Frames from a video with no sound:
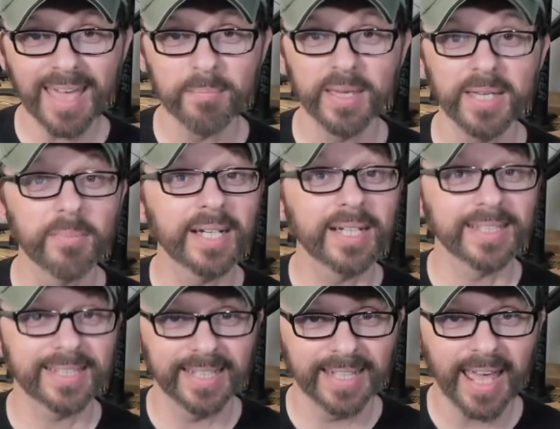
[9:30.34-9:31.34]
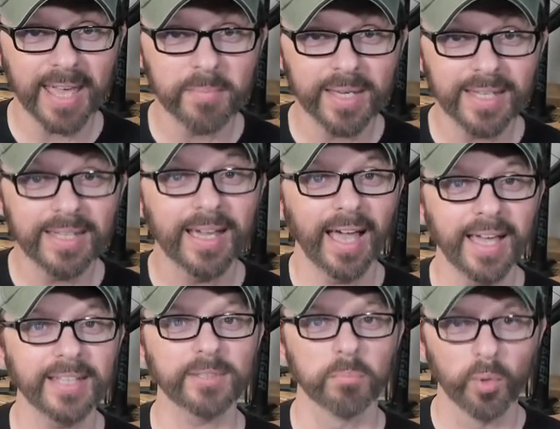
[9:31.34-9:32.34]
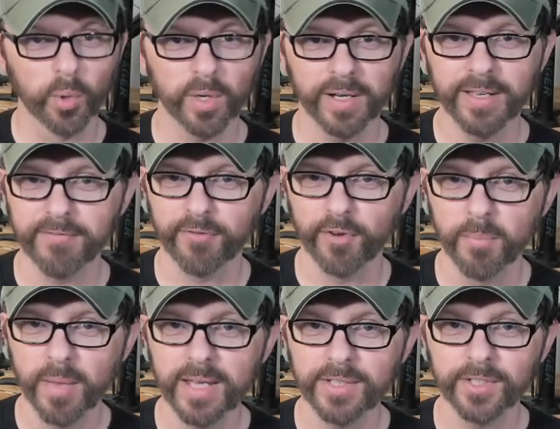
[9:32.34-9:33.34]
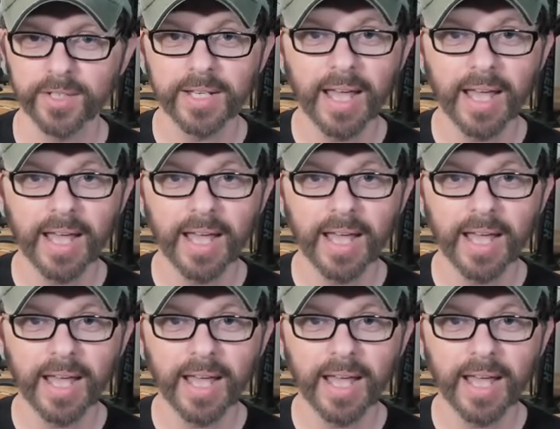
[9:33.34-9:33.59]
Me because Today Me has more information.